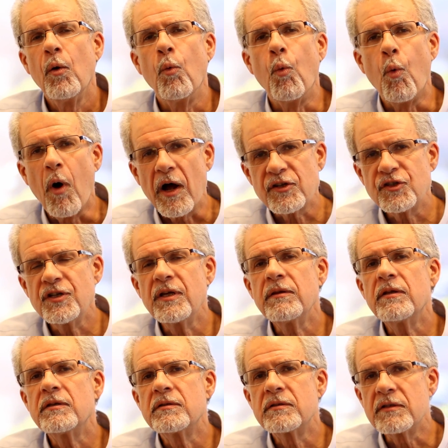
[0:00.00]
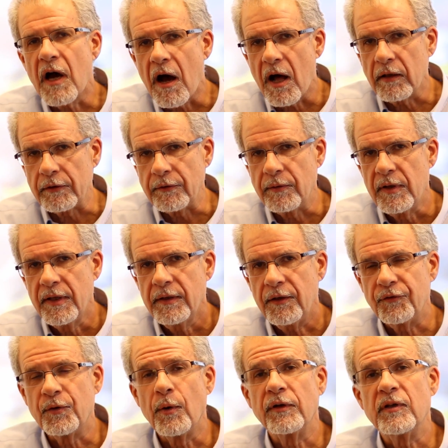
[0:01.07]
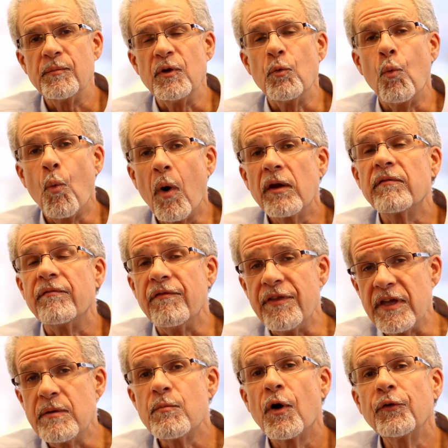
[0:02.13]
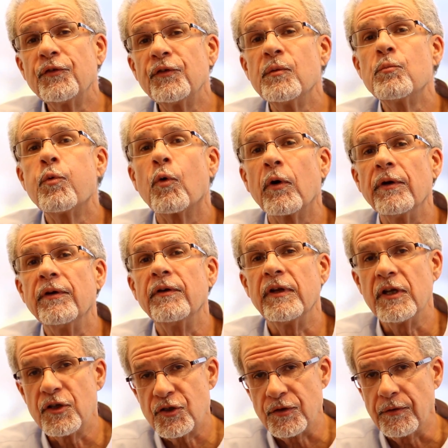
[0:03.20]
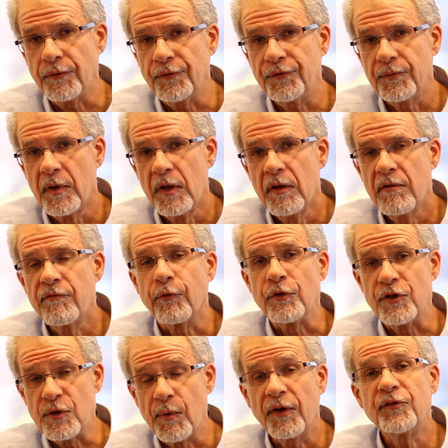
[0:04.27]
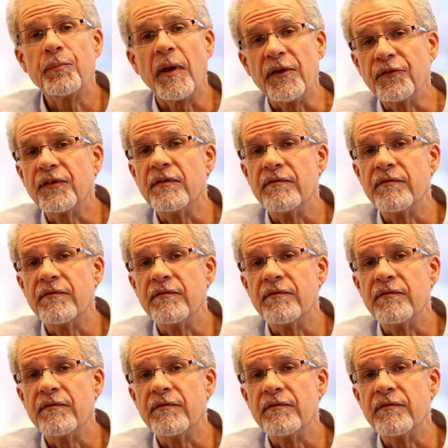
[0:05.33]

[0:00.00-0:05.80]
Watching the dollar is going to be one of the most important issues for US-based